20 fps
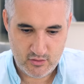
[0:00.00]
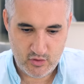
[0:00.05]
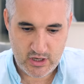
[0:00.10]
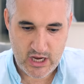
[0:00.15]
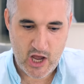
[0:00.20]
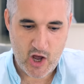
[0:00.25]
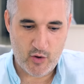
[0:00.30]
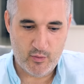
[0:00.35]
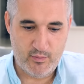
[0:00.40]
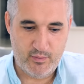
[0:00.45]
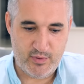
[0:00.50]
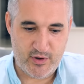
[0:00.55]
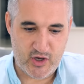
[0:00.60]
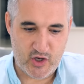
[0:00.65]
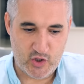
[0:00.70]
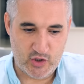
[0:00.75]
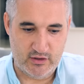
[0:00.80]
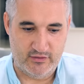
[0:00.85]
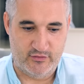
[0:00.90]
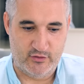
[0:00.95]
Look how
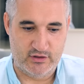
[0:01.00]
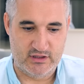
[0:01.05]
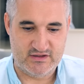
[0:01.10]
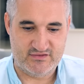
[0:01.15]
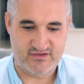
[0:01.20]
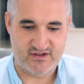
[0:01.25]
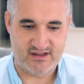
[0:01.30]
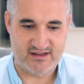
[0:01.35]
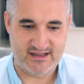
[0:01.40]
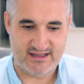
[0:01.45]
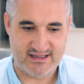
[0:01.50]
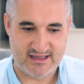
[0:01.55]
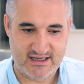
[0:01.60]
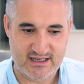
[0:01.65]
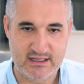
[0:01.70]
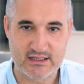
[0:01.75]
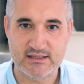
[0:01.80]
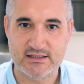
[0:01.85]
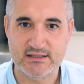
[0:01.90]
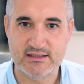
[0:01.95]
beautiful this frittata
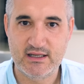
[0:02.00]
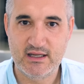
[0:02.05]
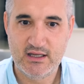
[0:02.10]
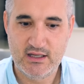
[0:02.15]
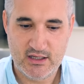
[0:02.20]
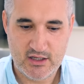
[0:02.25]
is.